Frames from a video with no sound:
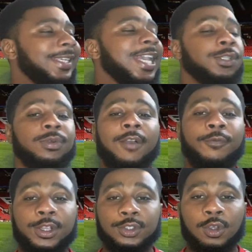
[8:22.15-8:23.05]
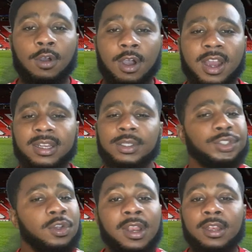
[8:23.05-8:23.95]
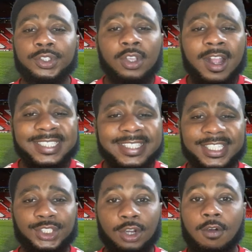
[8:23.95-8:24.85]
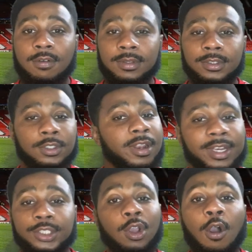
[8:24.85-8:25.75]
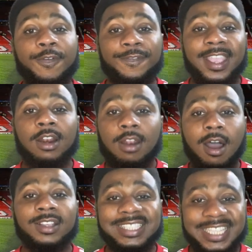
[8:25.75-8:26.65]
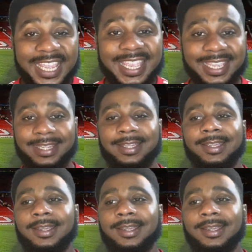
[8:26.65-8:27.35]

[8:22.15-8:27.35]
Yes, I've worked so hard. So I started this whole thing last year.